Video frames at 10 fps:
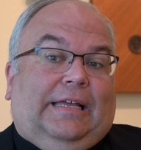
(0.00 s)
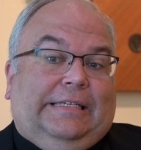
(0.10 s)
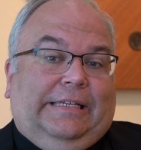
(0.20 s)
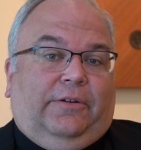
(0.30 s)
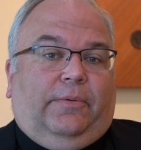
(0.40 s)

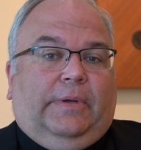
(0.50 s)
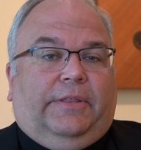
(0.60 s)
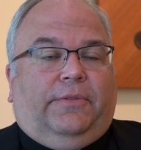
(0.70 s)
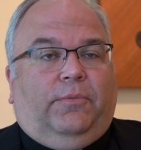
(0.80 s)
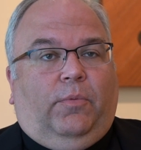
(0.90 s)
deal
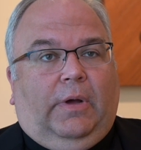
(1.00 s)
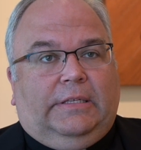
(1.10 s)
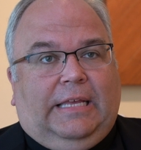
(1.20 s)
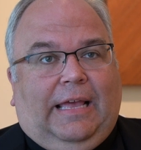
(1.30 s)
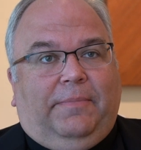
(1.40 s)
with
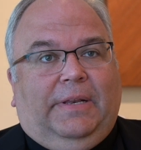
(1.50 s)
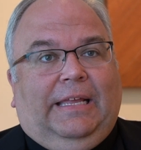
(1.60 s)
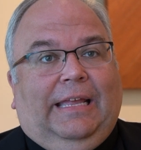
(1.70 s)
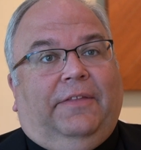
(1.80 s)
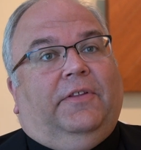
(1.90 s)
what's
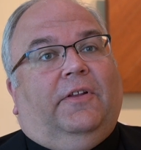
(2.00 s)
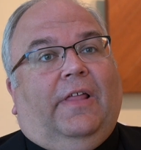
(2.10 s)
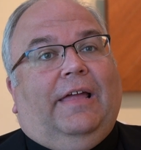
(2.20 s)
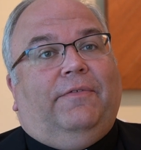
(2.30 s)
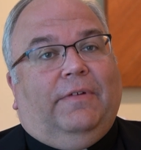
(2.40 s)
happening in their
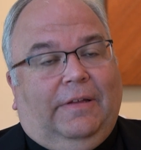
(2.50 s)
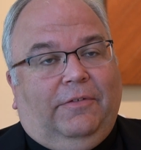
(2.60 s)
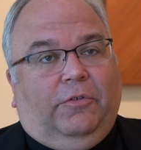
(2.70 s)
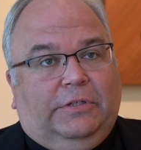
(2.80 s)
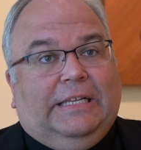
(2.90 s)
life
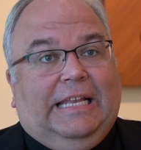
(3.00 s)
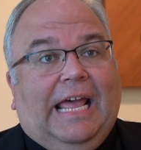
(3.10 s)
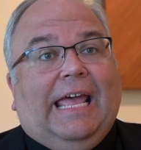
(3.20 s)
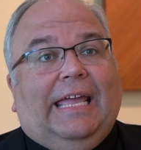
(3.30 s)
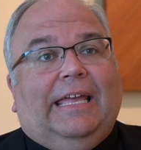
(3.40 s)

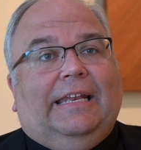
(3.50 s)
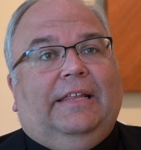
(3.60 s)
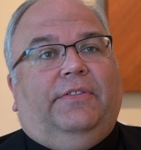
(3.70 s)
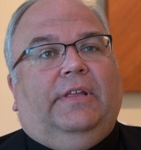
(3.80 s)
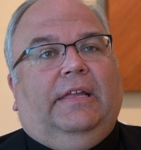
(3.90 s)
today and
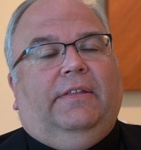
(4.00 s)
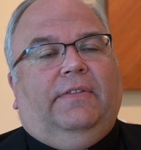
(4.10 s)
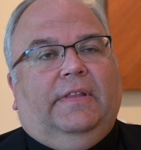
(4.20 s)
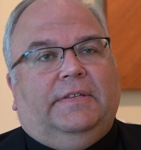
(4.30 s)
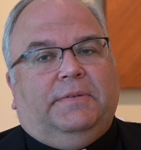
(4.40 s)

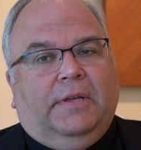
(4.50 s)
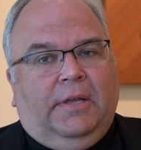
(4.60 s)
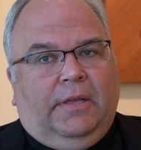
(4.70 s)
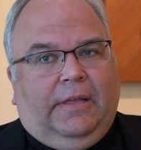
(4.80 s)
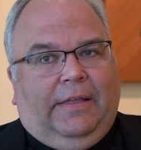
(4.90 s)
in
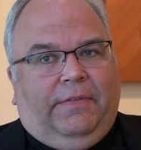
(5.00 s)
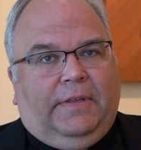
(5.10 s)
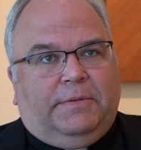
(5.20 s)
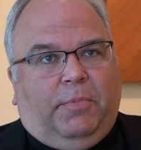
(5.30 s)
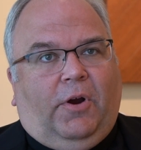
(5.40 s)

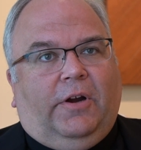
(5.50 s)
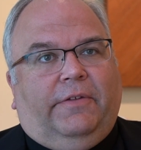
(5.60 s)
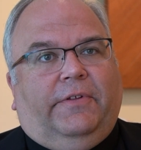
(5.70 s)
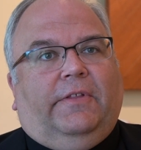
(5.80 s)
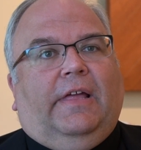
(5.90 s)
this part
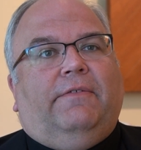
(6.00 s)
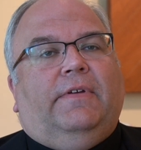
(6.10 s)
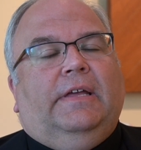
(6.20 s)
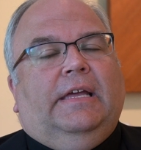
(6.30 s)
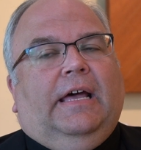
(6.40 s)
of their life.
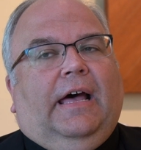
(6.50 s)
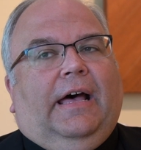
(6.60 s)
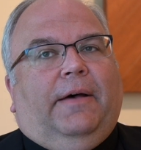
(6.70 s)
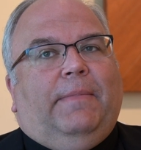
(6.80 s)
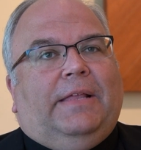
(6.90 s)

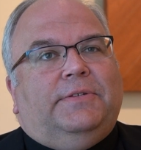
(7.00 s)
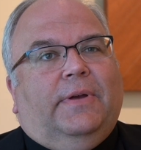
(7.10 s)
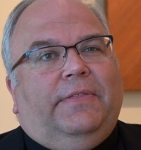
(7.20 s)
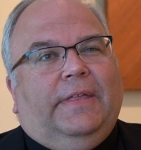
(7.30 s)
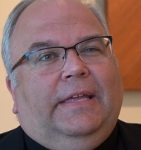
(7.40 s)
And so
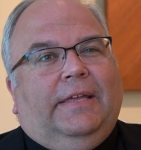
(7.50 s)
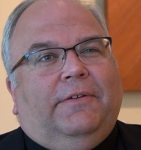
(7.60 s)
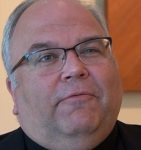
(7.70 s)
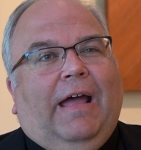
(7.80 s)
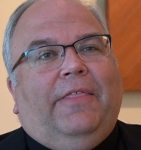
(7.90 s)
I think
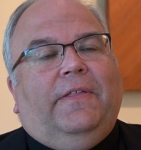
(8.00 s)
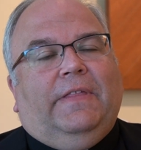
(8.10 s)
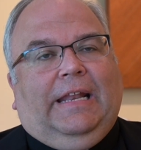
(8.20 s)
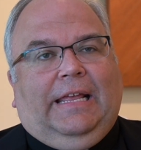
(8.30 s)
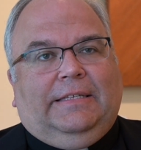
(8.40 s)
rather
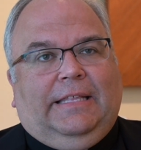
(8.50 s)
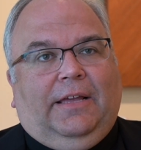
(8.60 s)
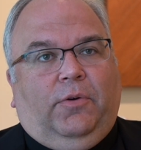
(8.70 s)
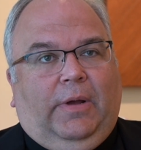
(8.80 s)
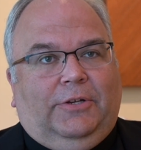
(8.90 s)
than ask
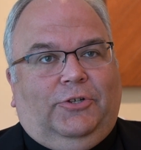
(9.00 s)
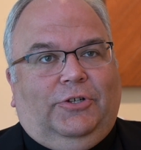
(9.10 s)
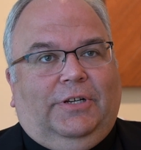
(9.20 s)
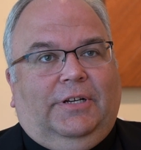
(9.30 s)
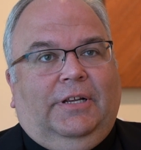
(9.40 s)
that
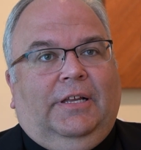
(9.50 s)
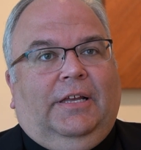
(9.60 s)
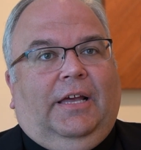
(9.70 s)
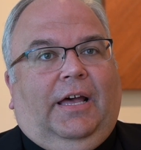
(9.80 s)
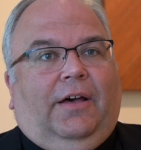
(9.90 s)
question
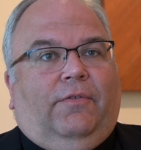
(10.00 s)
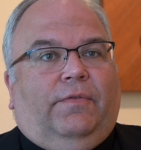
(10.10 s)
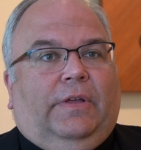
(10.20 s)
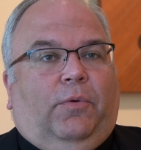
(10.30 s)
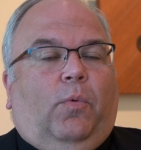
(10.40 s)
of,
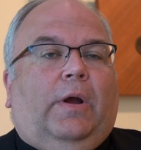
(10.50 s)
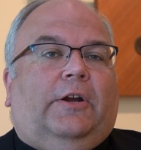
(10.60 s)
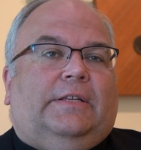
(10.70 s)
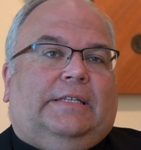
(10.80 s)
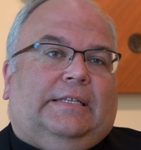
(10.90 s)
where
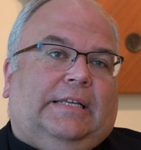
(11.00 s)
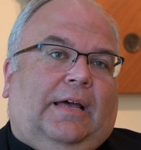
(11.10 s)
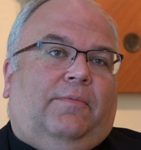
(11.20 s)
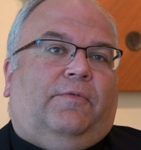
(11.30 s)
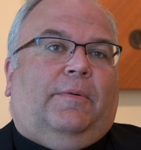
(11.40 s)
does this
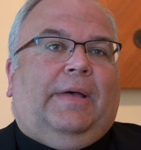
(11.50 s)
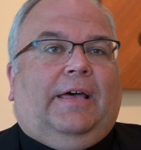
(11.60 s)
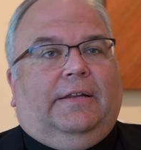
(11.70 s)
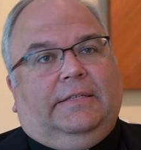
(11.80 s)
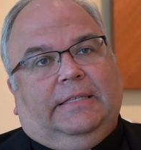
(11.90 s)
come from? How
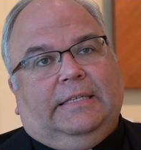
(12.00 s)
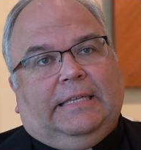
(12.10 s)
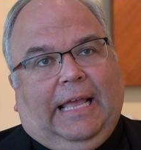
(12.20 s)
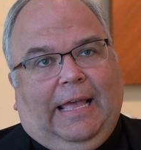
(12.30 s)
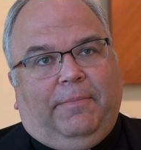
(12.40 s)
does this
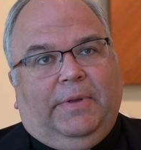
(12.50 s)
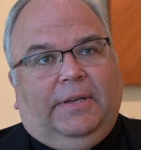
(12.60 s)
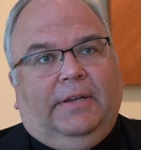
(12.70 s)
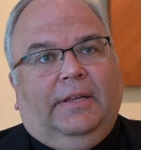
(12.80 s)
happen?